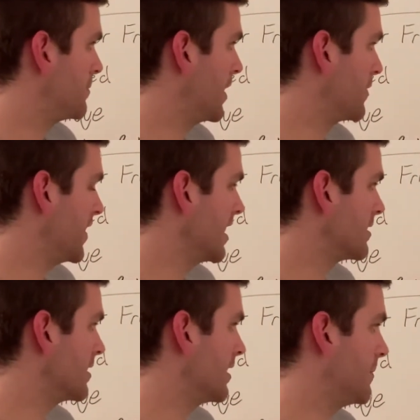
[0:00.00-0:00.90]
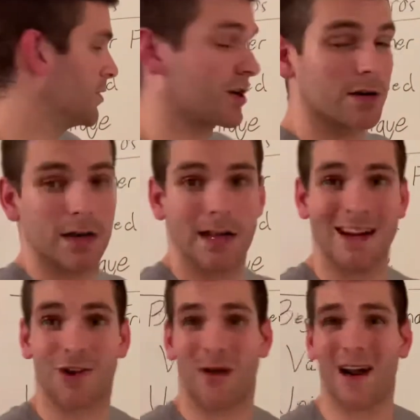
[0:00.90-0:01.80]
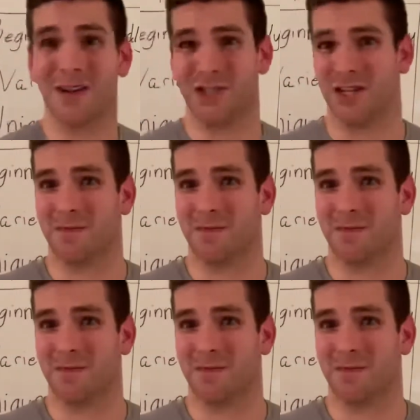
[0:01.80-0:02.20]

parenthetically, I put crowded gym.